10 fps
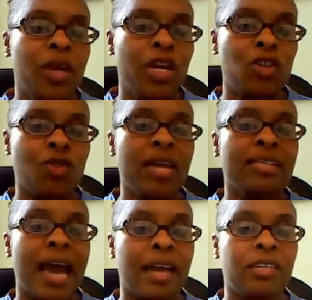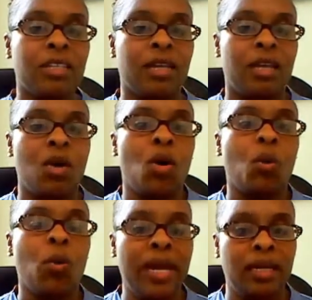Here at Your Healing Place,
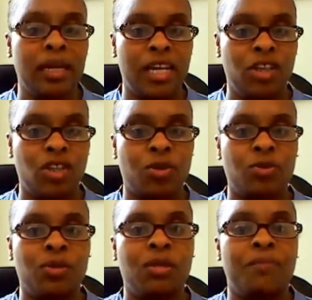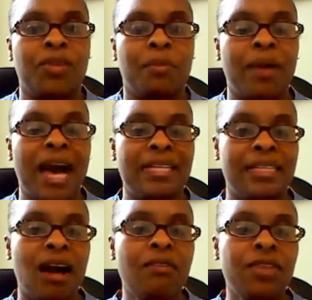we address actually
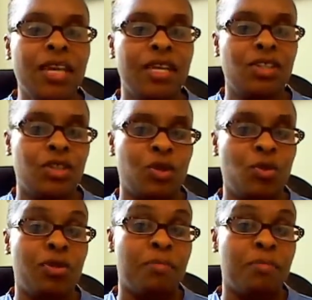weight issues